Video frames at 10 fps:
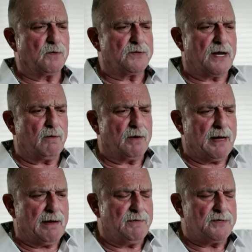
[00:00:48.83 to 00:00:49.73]
was I
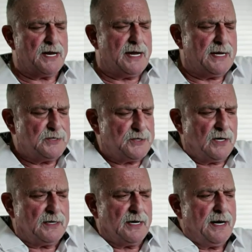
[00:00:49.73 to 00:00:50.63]
would have his head
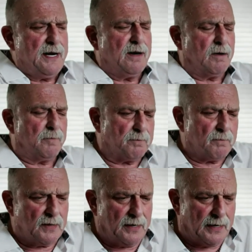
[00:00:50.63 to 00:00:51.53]
stuck in here,
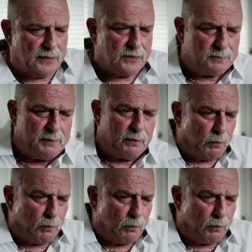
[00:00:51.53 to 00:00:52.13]
and I'd just be